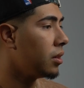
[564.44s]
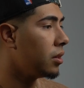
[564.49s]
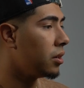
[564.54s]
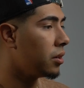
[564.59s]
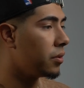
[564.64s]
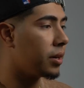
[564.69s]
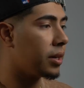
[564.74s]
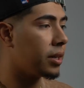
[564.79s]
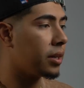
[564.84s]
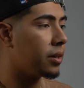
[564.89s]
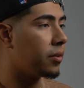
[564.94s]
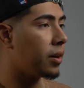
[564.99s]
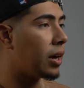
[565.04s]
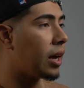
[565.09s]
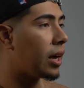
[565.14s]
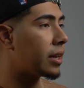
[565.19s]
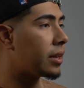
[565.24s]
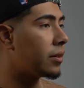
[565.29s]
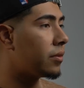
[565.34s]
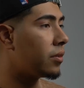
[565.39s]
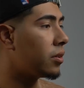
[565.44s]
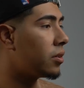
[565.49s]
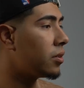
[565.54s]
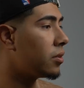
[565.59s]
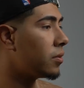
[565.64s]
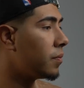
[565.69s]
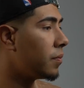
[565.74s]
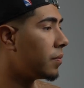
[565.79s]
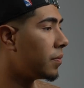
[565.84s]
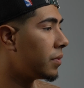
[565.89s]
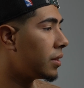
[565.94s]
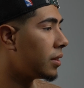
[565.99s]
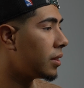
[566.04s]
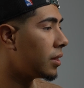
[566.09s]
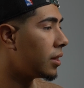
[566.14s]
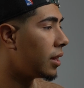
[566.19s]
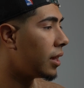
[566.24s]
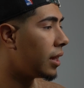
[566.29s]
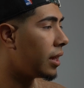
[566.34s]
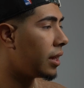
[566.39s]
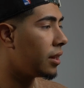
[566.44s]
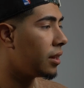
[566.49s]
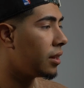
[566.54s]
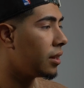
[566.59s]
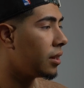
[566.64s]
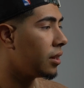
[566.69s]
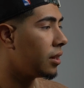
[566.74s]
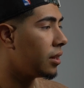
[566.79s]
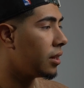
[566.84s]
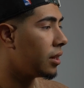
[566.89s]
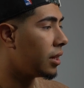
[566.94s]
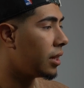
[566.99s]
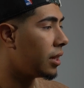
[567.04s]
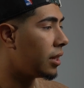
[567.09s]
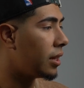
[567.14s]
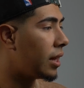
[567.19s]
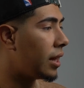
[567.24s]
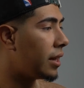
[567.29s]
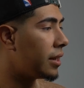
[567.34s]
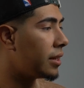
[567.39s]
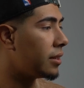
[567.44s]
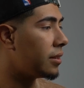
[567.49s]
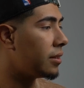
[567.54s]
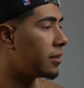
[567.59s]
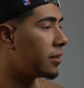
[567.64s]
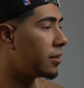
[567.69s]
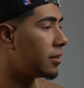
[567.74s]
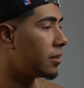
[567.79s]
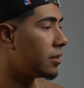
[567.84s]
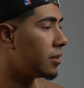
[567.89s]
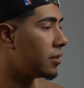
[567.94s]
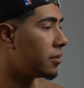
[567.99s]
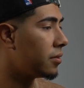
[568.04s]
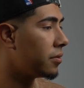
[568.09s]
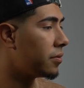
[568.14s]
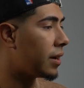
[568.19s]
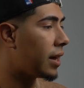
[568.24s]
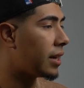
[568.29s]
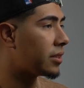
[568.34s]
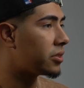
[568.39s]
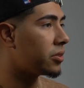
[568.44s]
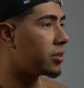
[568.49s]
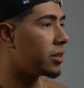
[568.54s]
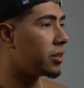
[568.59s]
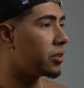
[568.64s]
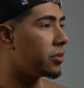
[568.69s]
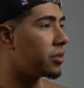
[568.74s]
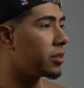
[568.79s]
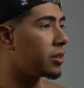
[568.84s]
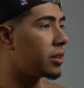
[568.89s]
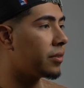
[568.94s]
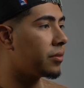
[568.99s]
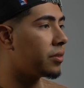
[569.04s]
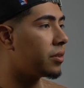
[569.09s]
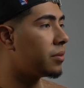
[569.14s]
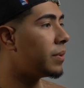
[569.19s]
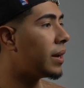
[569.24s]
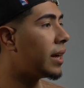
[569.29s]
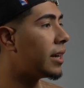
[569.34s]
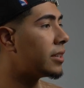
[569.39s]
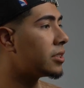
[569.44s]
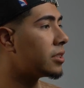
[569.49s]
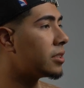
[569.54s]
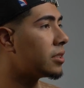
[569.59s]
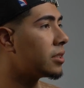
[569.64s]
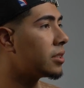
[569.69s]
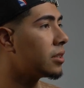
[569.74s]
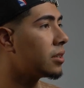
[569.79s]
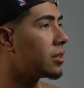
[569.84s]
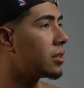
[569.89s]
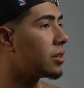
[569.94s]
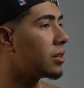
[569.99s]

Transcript: you're ready to rock and roll and edit faster than you could ever imagined.